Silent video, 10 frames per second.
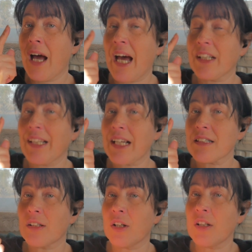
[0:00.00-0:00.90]
had an
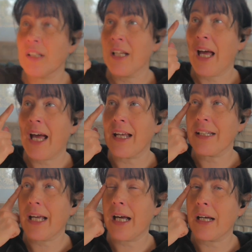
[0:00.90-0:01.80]
accident and
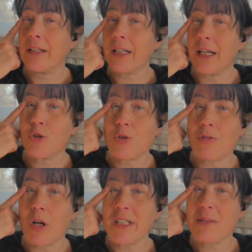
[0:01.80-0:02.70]
he had a
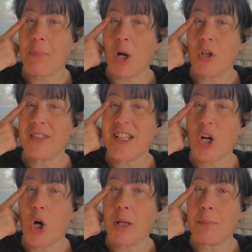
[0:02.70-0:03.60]
transplanted
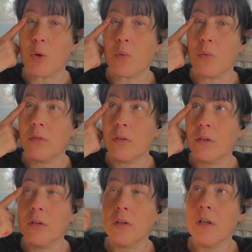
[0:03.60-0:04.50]
eyeball.
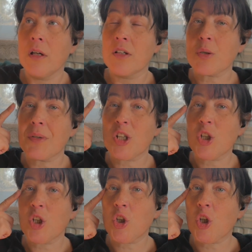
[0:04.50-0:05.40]
So he
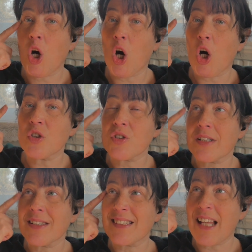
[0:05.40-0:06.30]
cut
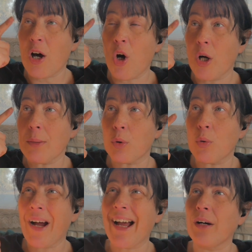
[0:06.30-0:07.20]
that
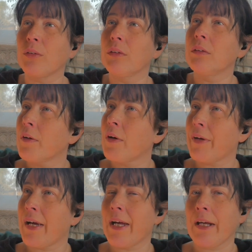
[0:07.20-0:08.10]
eyeball out.
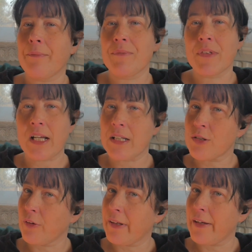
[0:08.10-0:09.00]
Okay, Dean's
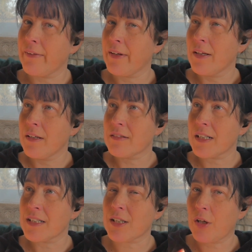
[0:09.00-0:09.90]
on it.
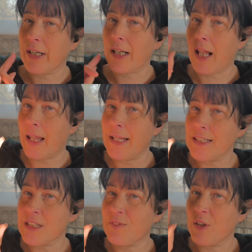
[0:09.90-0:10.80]
Dean's like,
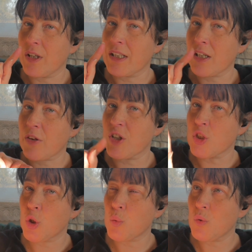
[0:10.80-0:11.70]
let's find the
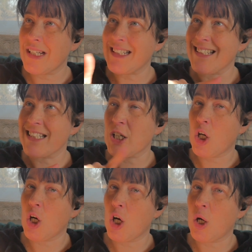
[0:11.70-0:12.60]
donated
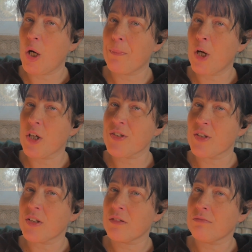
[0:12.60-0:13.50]

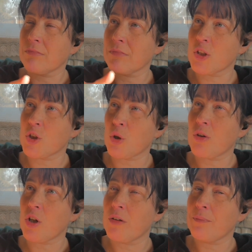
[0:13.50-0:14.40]
person, the
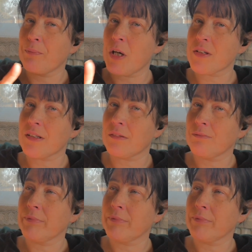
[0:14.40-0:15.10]
donor person.